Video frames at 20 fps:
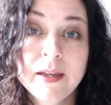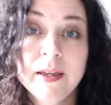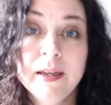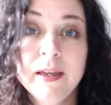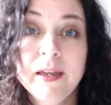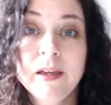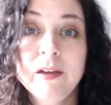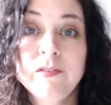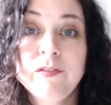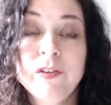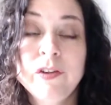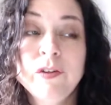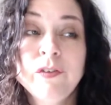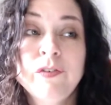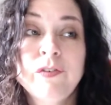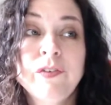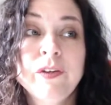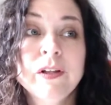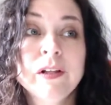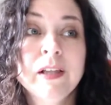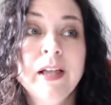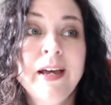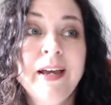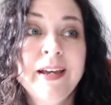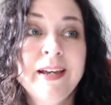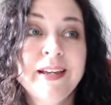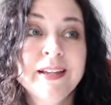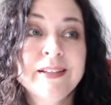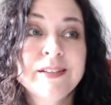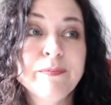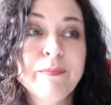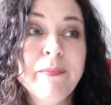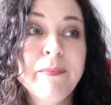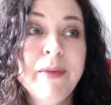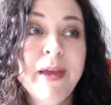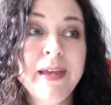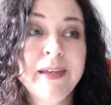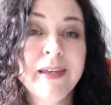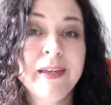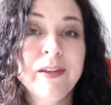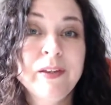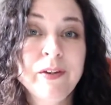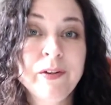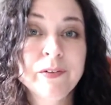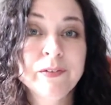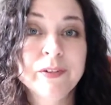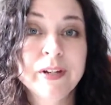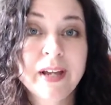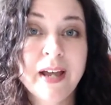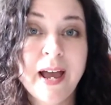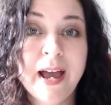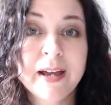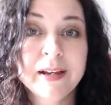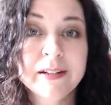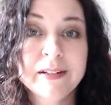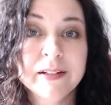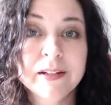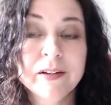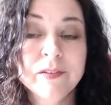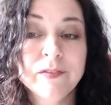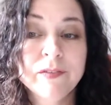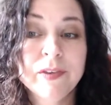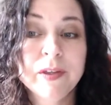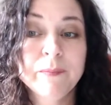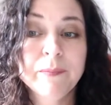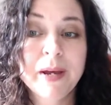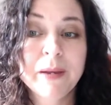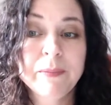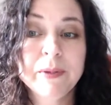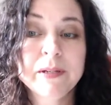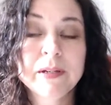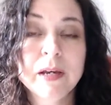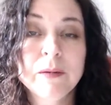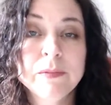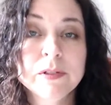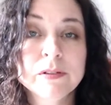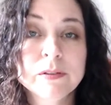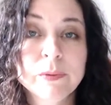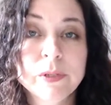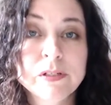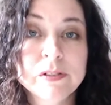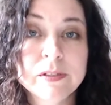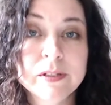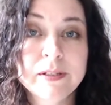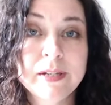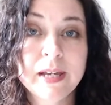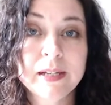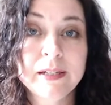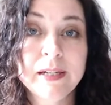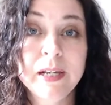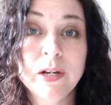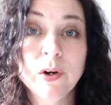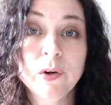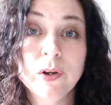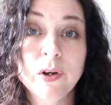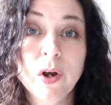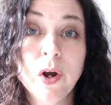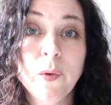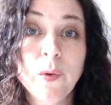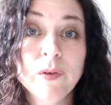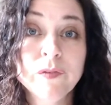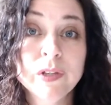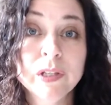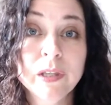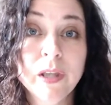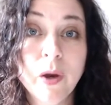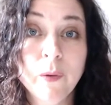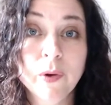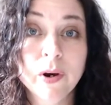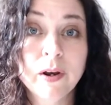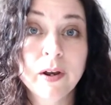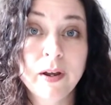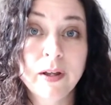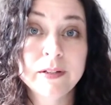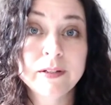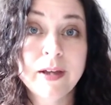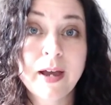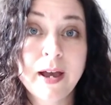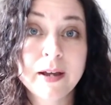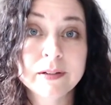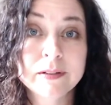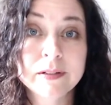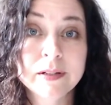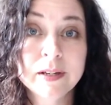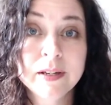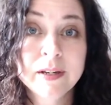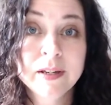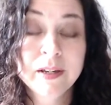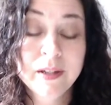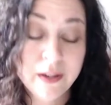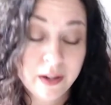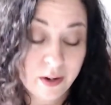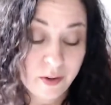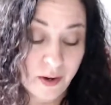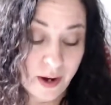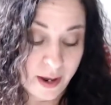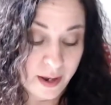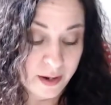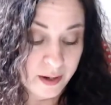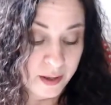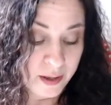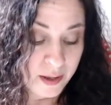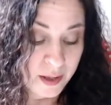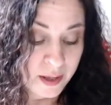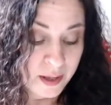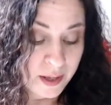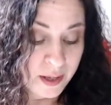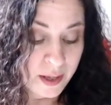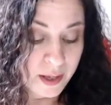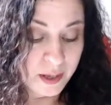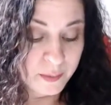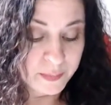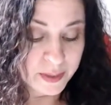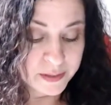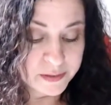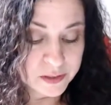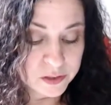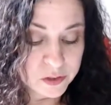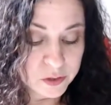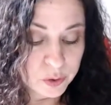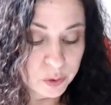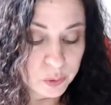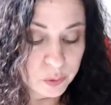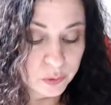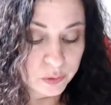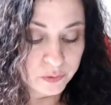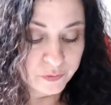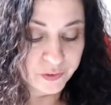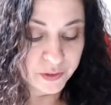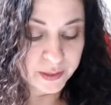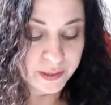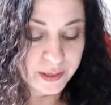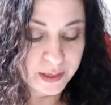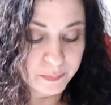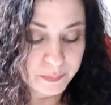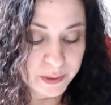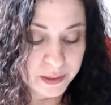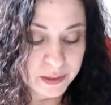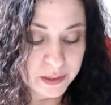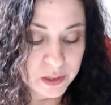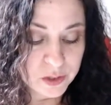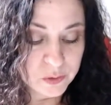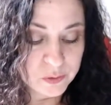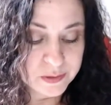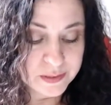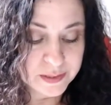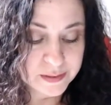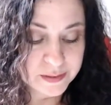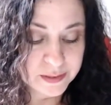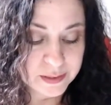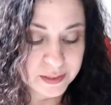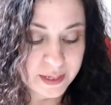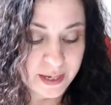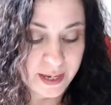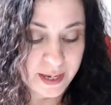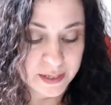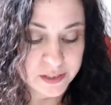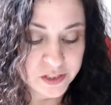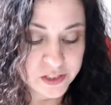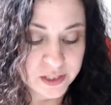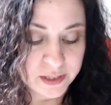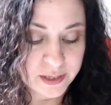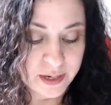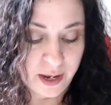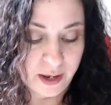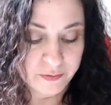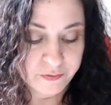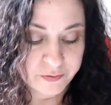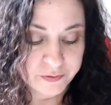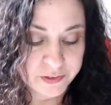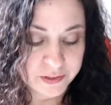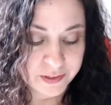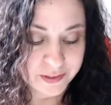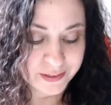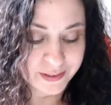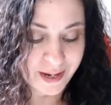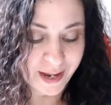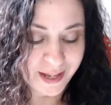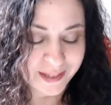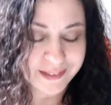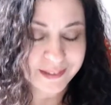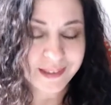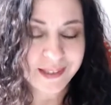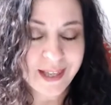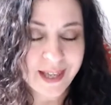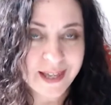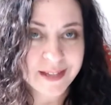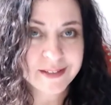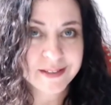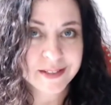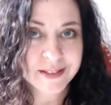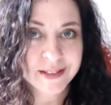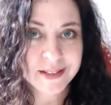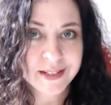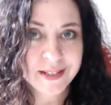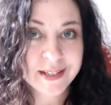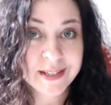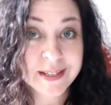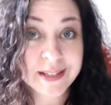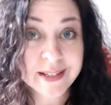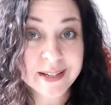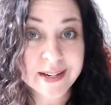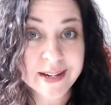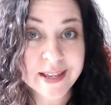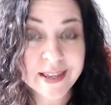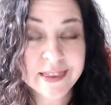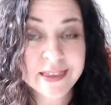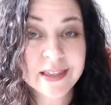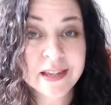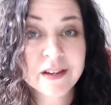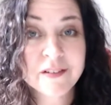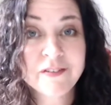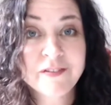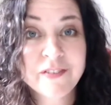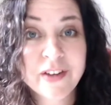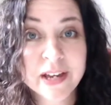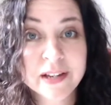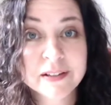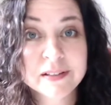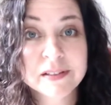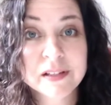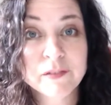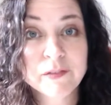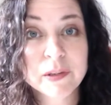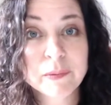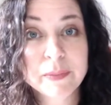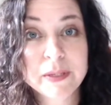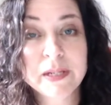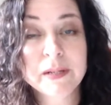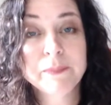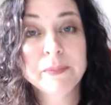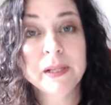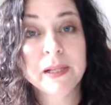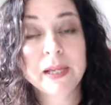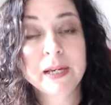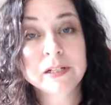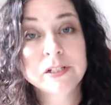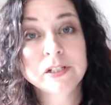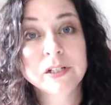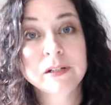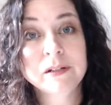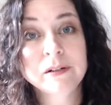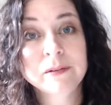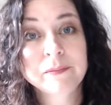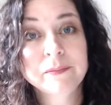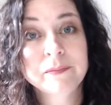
If you feel like it's making you reactive, it might be time to switch the technique or go even lower contact. All right. Um, it's a tool for keeping you disengaged enough to not let in the effects of the manipulation.